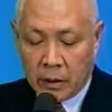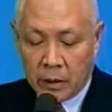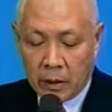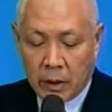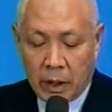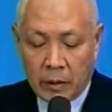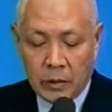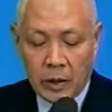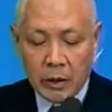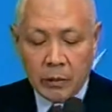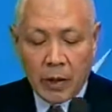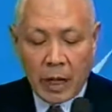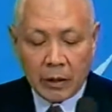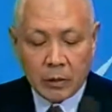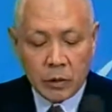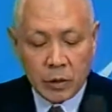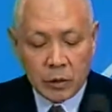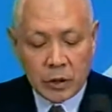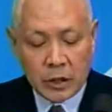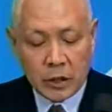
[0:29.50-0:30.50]
Coming
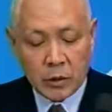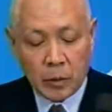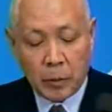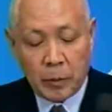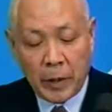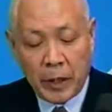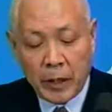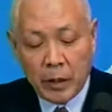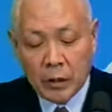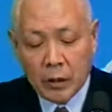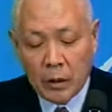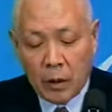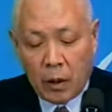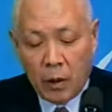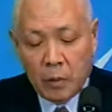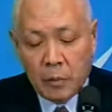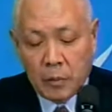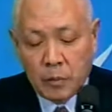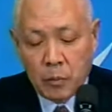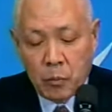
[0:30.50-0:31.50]
back to the topic
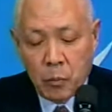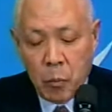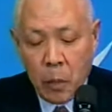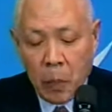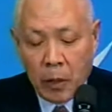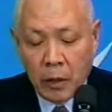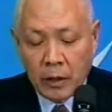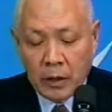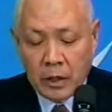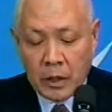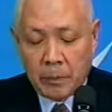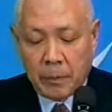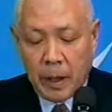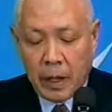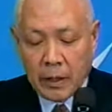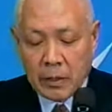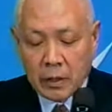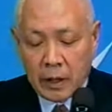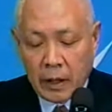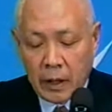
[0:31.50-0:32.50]
of
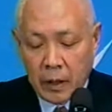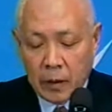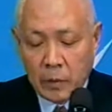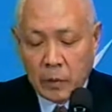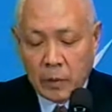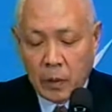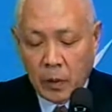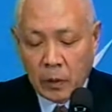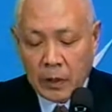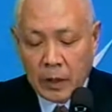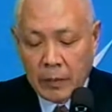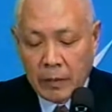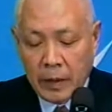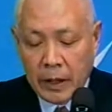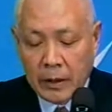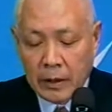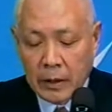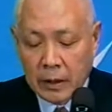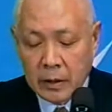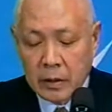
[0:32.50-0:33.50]
Japan's help for
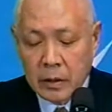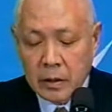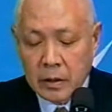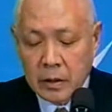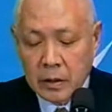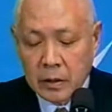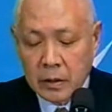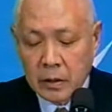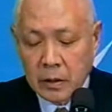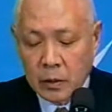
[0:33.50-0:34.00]
Tibetans,